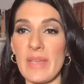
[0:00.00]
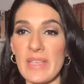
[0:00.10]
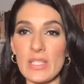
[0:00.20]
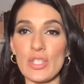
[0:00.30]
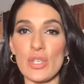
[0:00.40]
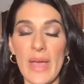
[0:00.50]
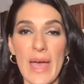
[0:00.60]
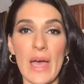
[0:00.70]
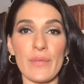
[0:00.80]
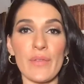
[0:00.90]
message you
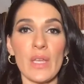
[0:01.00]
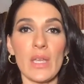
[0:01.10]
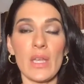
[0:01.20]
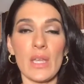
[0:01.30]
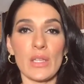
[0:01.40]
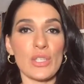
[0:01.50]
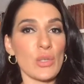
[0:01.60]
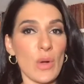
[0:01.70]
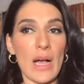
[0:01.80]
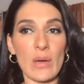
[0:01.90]
have
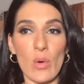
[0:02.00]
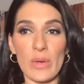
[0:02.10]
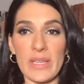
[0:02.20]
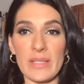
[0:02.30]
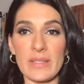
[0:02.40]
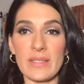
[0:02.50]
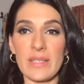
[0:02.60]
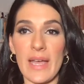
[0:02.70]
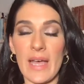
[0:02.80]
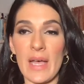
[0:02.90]
to our audience
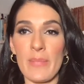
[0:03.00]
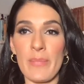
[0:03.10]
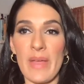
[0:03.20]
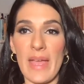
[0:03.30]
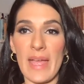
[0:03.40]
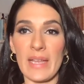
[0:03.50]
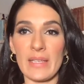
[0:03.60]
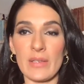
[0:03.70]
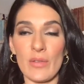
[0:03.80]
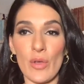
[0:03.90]

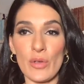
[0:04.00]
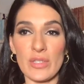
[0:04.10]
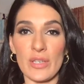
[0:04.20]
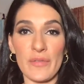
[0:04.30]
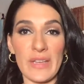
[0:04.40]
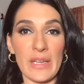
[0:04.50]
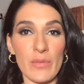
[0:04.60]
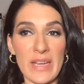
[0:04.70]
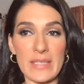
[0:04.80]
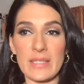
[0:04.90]
and those that are feeling
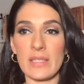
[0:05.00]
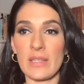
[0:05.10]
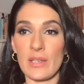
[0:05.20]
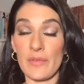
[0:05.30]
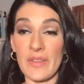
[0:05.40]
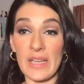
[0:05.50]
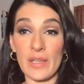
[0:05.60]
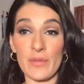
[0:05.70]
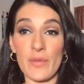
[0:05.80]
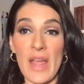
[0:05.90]
reticent, that are
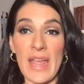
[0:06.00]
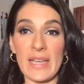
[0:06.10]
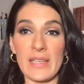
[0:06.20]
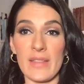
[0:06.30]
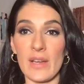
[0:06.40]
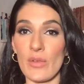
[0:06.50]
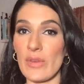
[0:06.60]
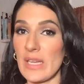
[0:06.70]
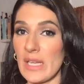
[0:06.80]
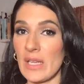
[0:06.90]
feeling afraid, that are
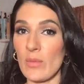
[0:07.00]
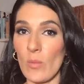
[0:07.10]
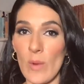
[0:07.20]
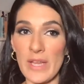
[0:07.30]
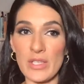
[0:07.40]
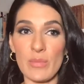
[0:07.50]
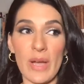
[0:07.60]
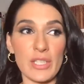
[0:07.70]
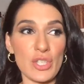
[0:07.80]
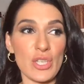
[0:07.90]
reading way too
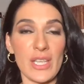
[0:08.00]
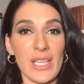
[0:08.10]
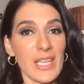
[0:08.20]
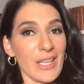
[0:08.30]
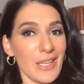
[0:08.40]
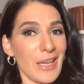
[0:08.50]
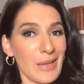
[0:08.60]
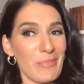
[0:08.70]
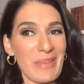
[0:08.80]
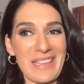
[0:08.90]
much
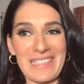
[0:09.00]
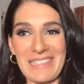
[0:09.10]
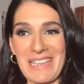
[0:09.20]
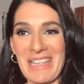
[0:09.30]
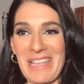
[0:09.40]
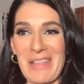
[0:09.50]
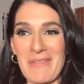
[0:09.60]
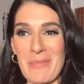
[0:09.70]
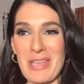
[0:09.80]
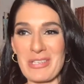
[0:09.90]

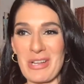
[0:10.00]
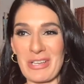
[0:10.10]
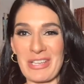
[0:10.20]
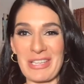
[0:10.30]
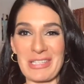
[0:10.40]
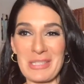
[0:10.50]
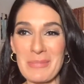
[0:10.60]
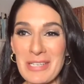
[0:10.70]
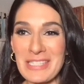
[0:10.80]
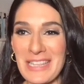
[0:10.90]
information on
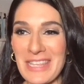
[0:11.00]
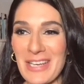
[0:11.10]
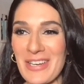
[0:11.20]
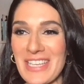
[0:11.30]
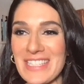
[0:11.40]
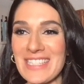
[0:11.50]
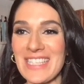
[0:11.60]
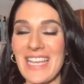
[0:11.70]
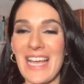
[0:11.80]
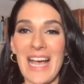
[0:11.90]
conspiracy
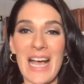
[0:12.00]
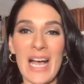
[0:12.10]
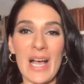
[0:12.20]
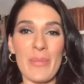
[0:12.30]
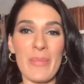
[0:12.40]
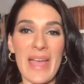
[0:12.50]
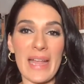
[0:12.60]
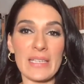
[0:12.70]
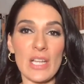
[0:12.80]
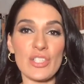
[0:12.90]
theories and are